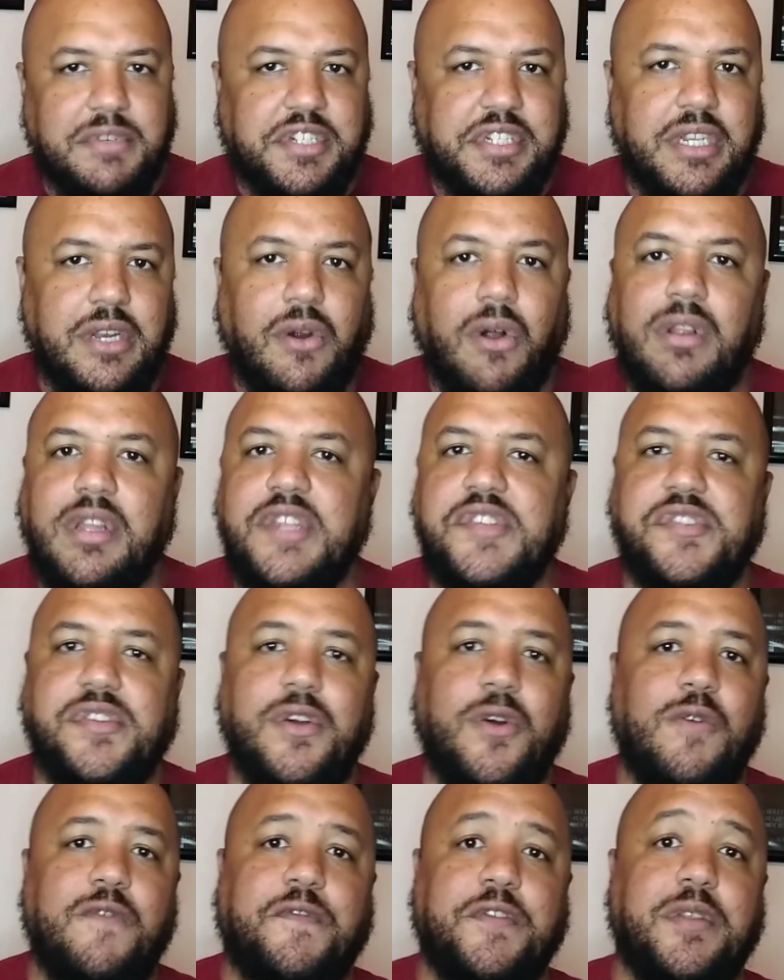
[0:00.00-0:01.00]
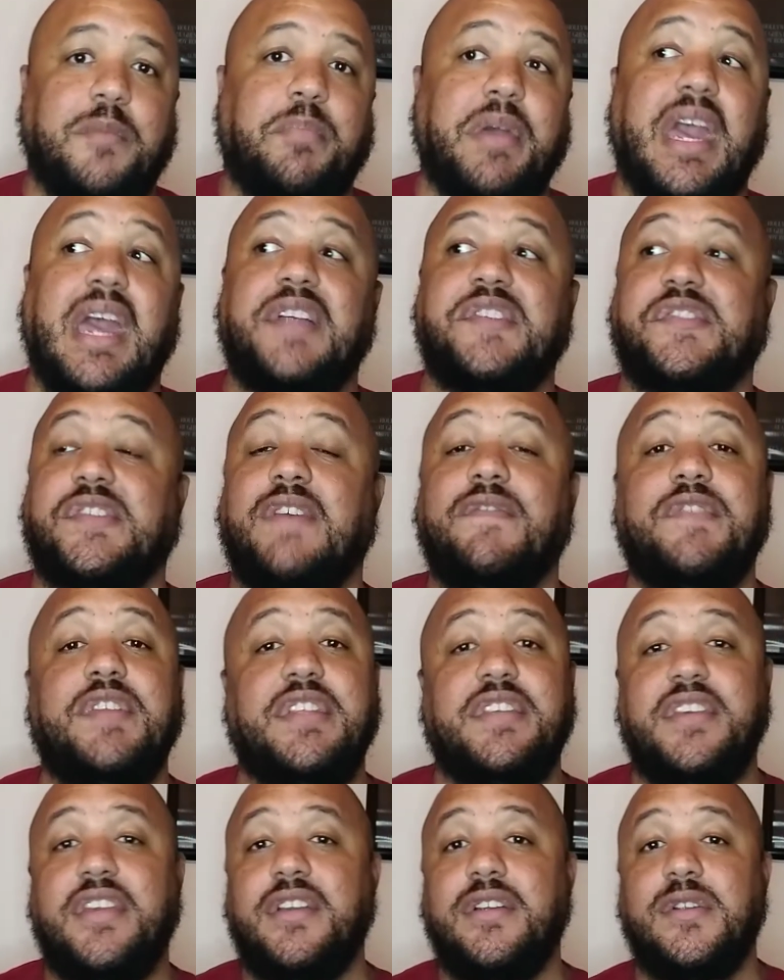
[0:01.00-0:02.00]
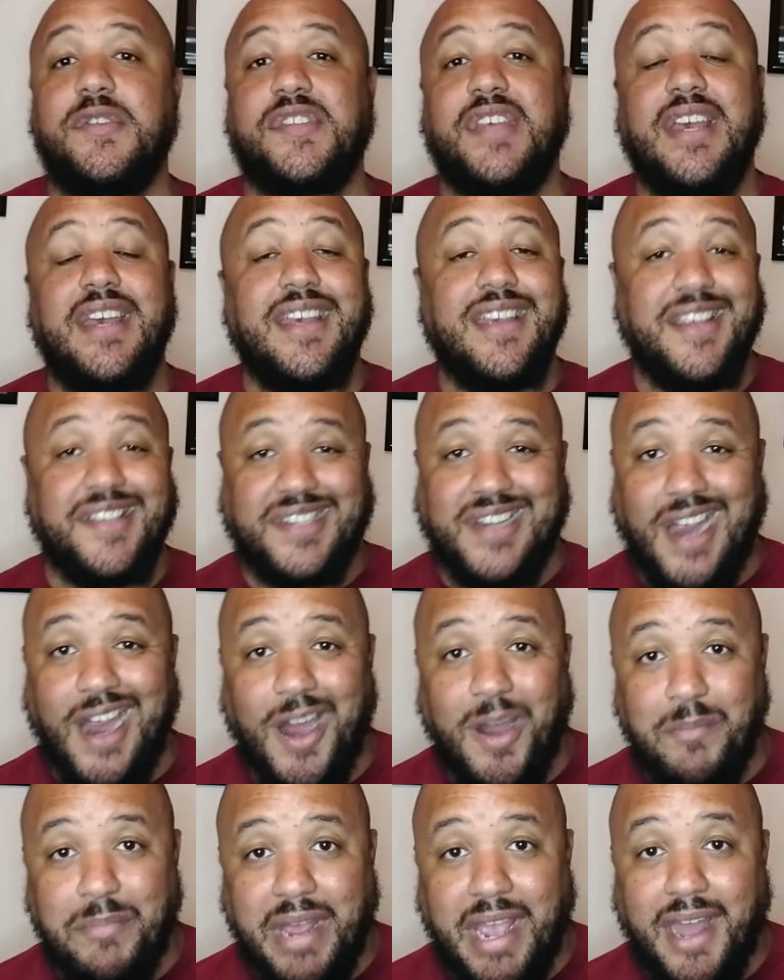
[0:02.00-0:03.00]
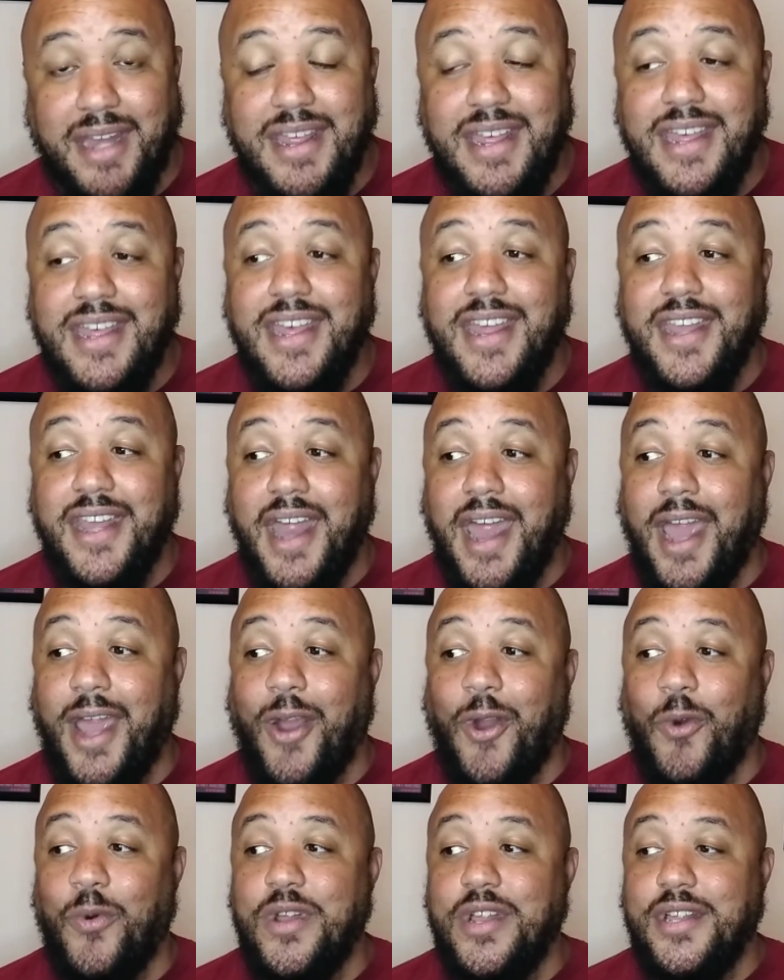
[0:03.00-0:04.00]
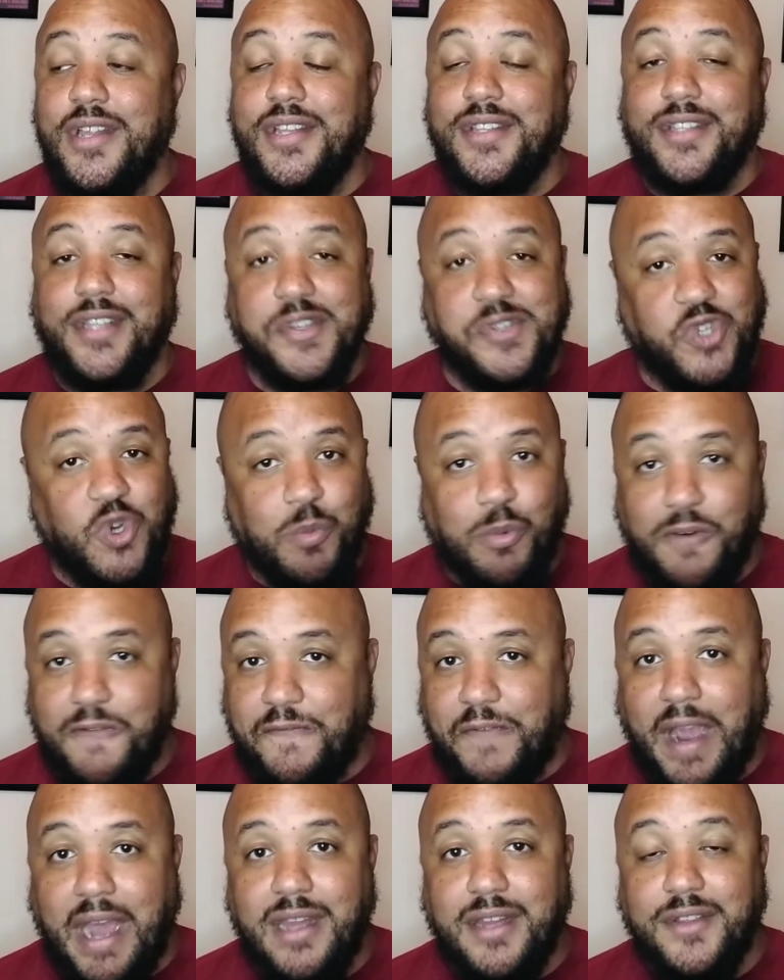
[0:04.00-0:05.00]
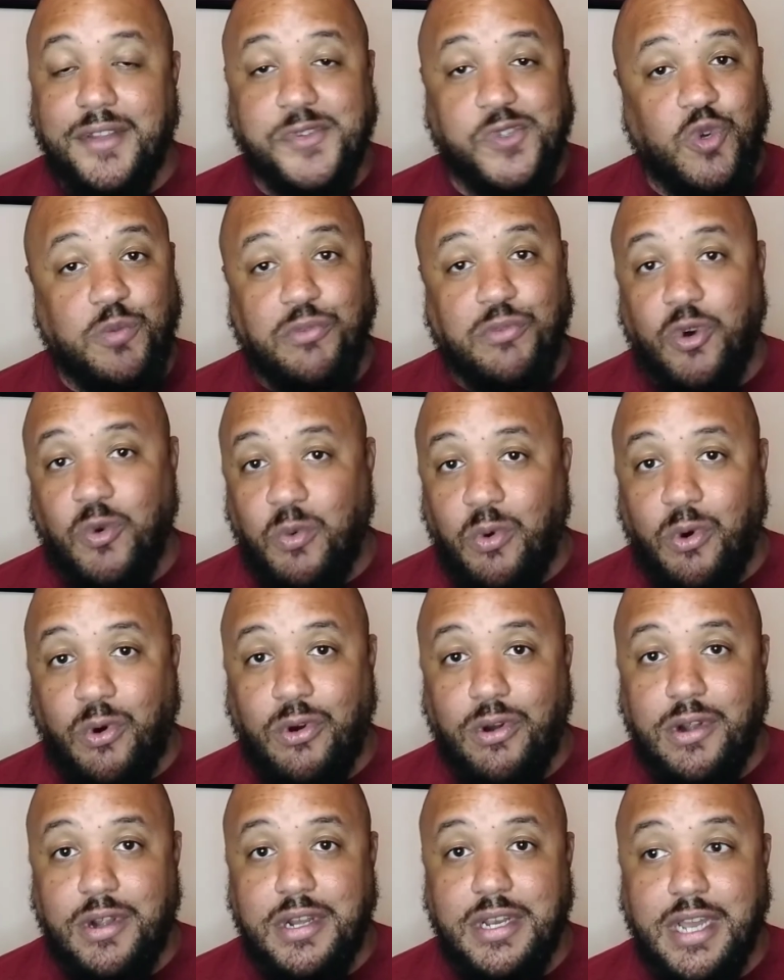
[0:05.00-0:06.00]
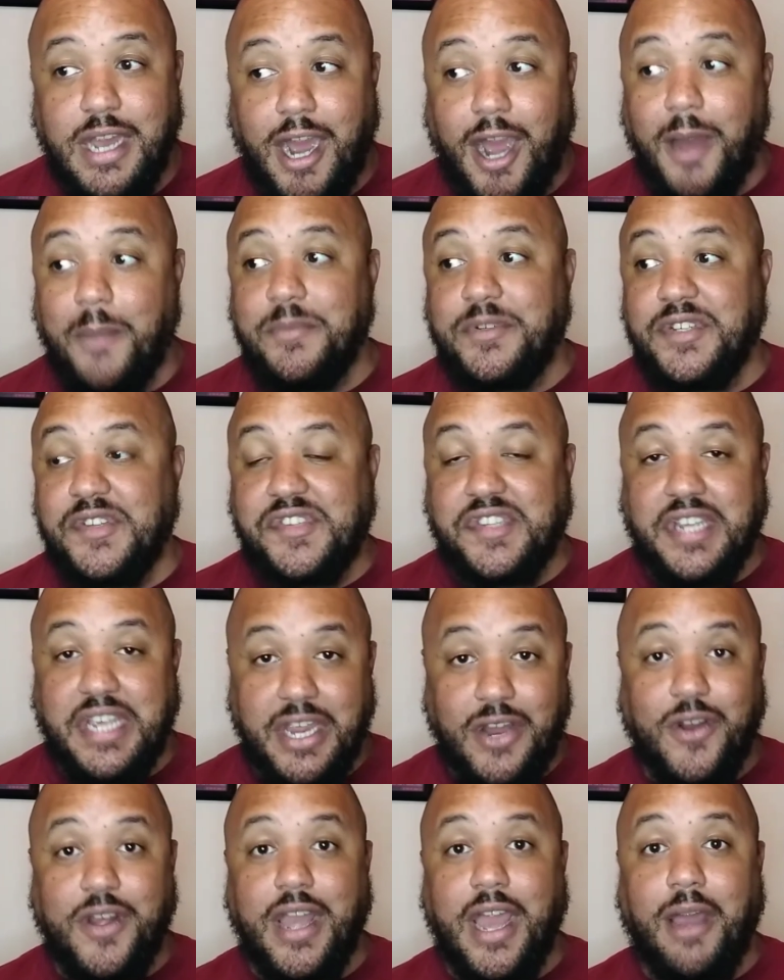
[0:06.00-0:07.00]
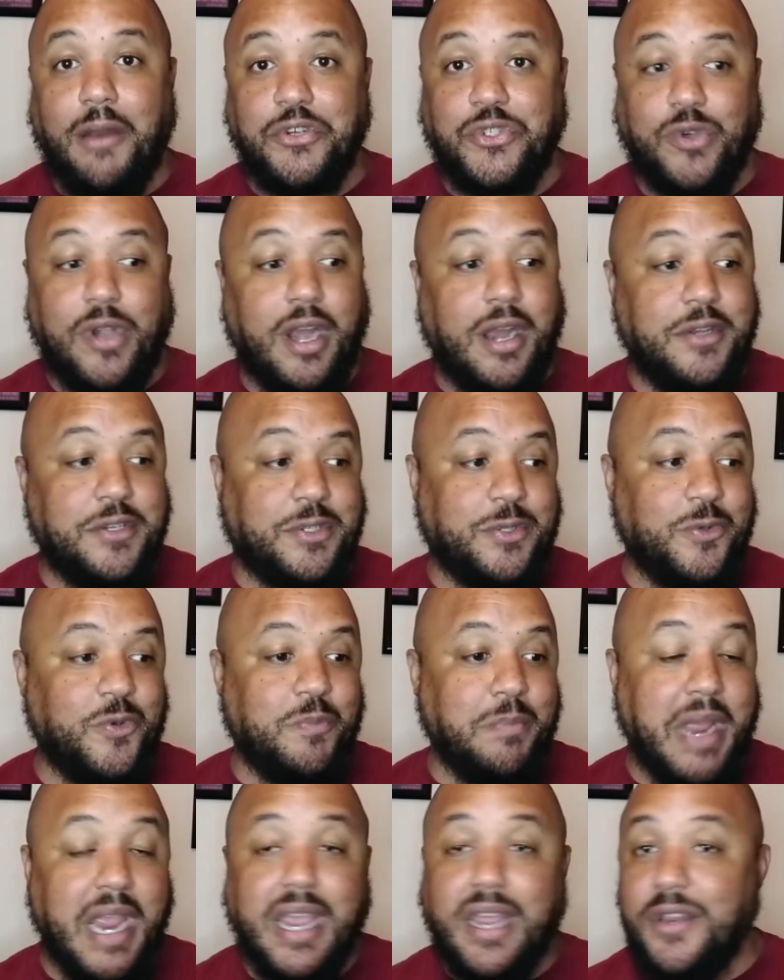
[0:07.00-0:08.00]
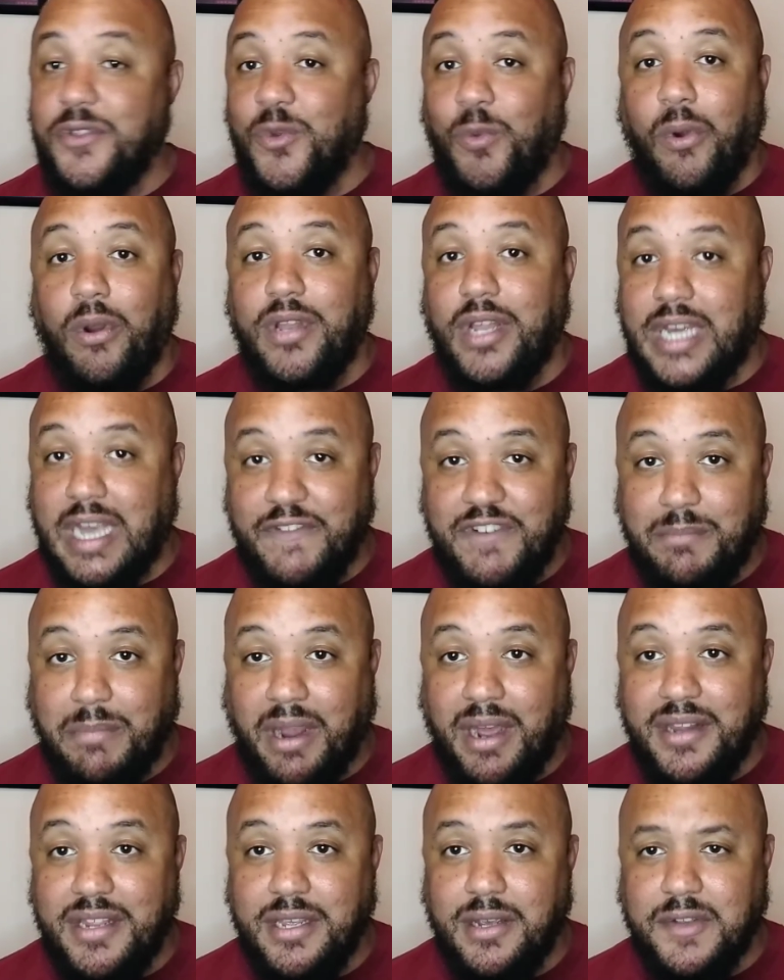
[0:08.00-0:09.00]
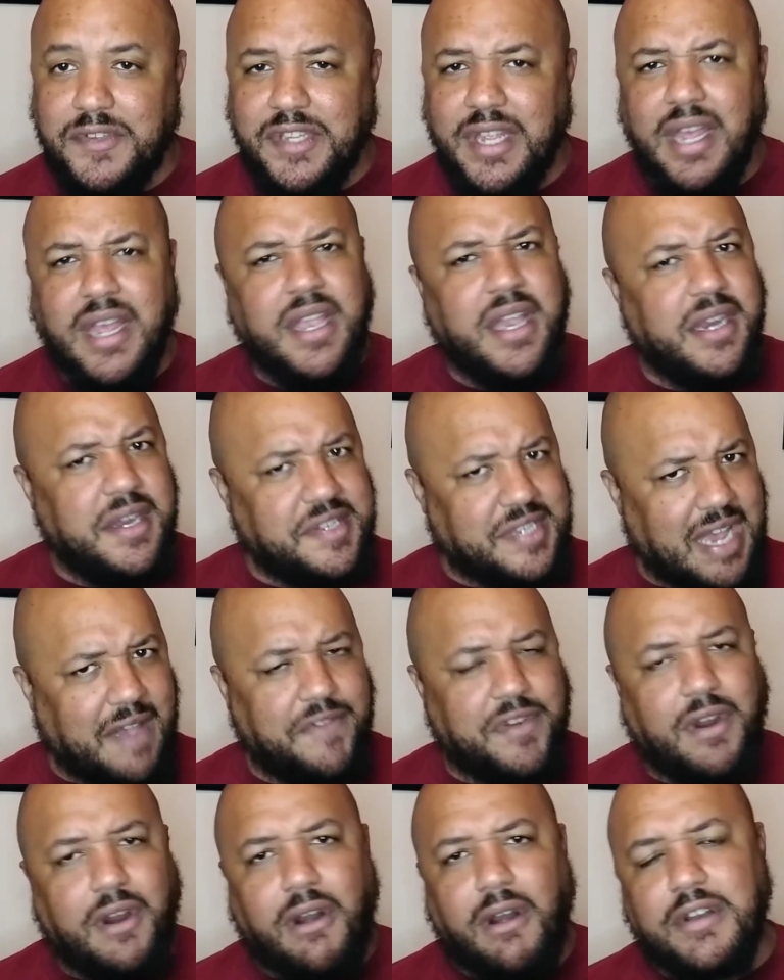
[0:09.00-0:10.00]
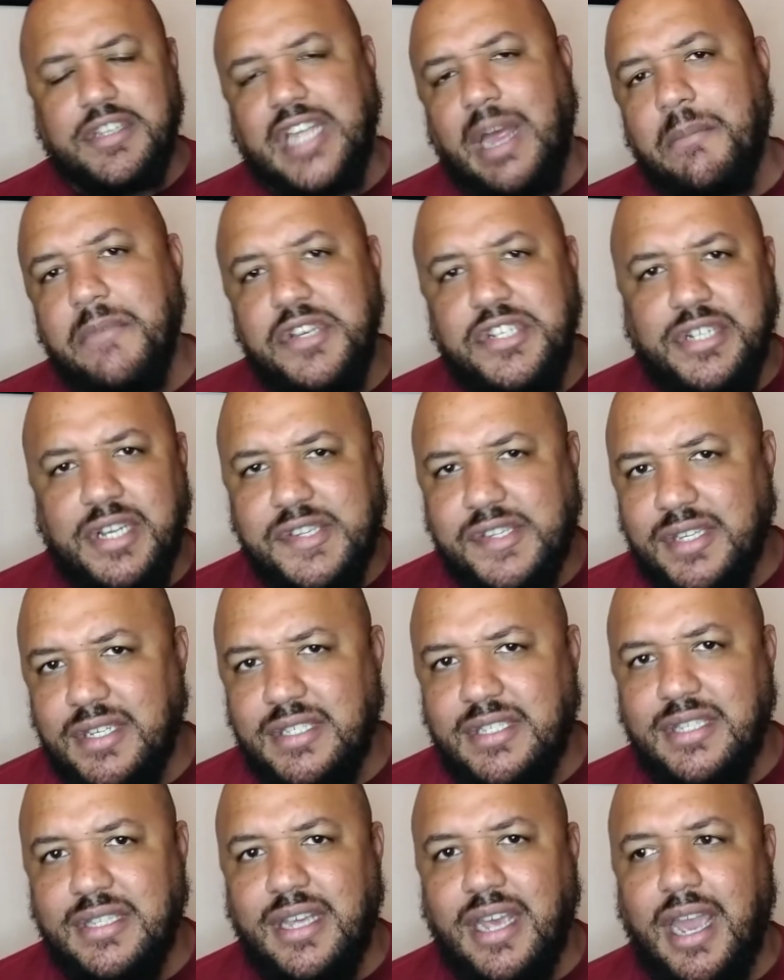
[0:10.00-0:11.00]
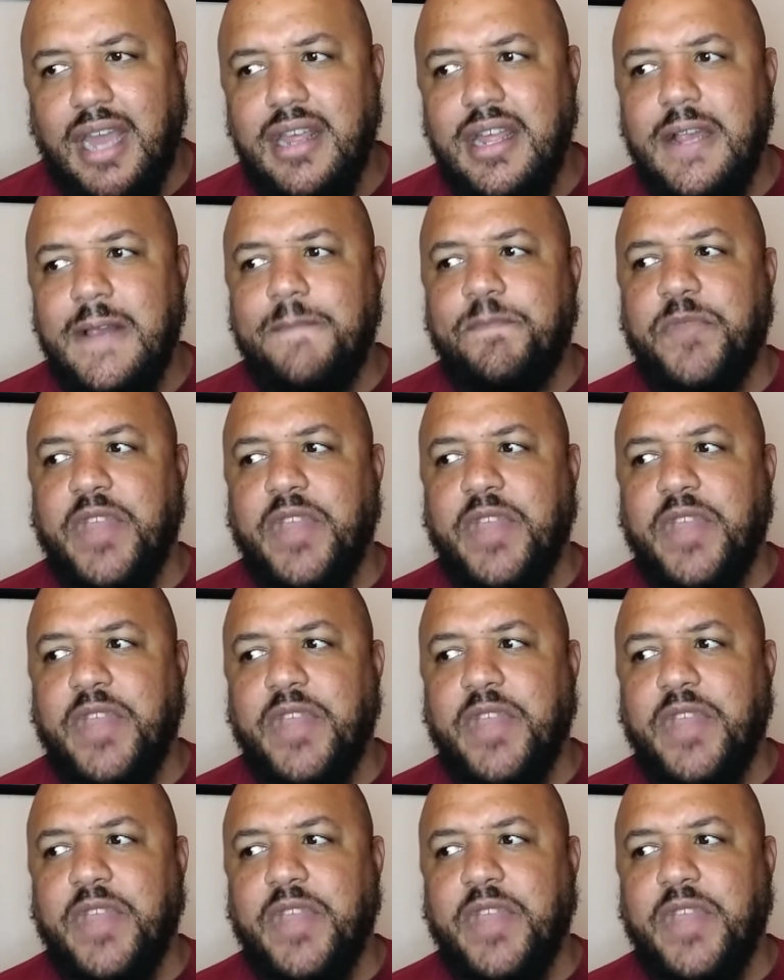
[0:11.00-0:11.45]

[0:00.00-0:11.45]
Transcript: machine. All he's known for the past 70 years is combat, and now there's no more fighting. There's no more war. I'm just here now trying to make it in the world like everybody else. And he's having a hard time adjusting to that.